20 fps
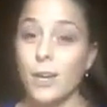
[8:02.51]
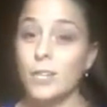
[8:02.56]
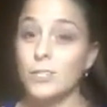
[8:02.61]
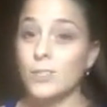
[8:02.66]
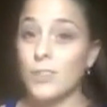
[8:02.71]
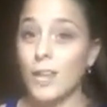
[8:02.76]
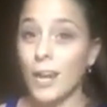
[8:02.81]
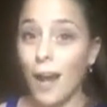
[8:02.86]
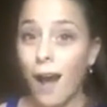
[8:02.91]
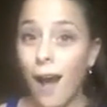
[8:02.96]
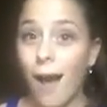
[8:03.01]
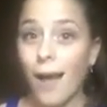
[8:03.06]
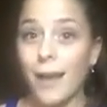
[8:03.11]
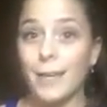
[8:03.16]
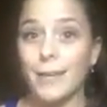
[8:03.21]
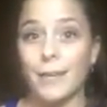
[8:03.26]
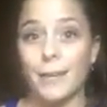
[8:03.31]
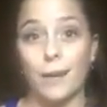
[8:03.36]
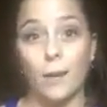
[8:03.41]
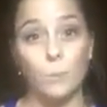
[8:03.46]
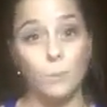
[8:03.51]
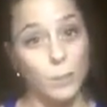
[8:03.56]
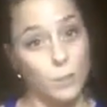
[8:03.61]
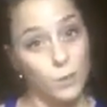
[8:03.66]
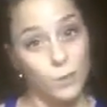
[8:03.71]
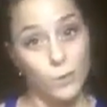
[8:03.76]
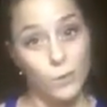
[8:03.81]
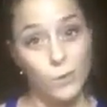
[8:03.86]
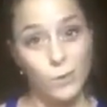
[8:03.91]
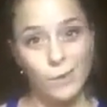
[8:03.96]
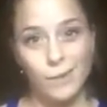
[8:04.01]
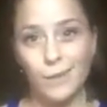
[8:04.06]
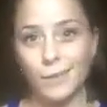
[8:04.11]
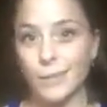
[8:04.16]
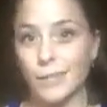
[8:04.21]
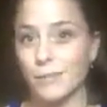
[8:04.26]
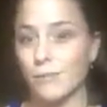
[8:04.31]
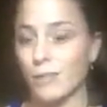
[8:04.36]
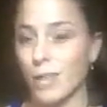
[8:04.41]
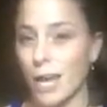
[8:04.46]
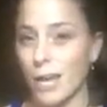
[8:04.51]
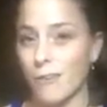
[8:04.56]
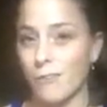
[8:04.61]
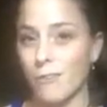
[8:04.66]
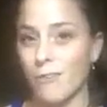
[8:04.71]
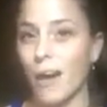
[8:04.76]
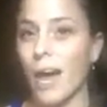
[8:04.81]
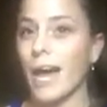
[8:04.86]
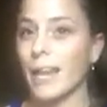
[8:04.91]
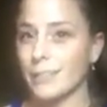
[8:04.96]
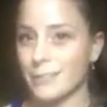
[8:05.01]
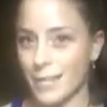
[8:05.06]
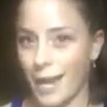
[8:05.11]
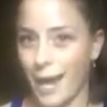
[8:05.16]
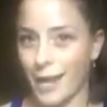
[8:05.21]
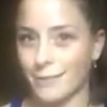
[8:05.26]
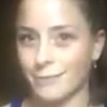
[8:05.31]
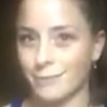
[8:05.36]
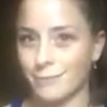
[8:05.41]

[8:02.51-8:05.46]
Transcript: so that I can help you live life at a 10.